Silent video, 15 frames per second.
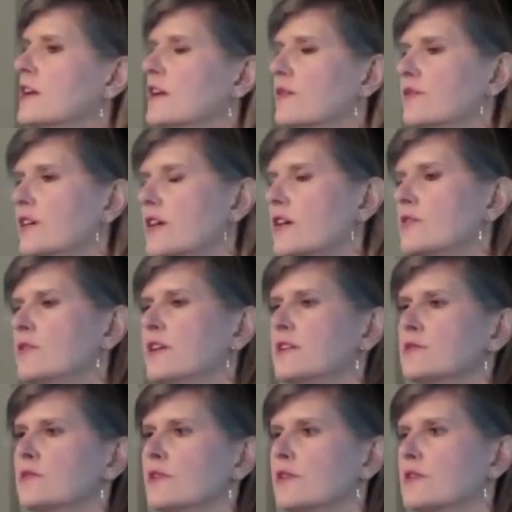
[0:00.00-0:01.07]
if they are
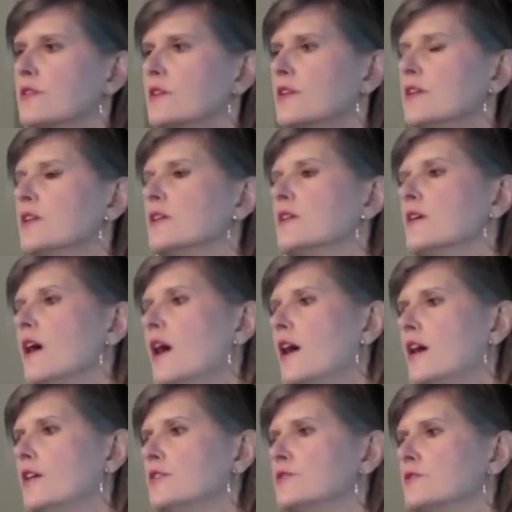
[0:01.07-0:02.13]
ringed with
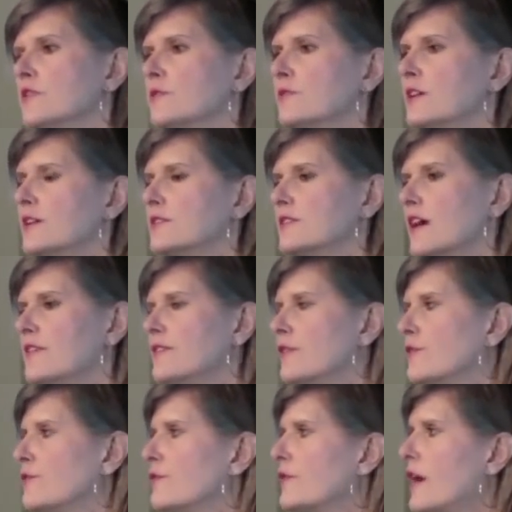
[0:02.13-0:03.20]
drill rigs
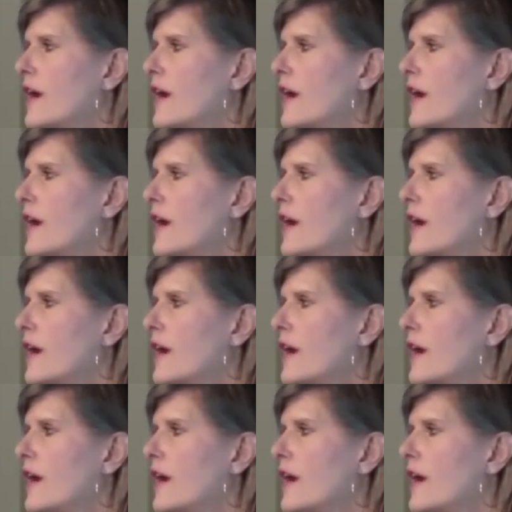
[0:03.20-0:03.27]
and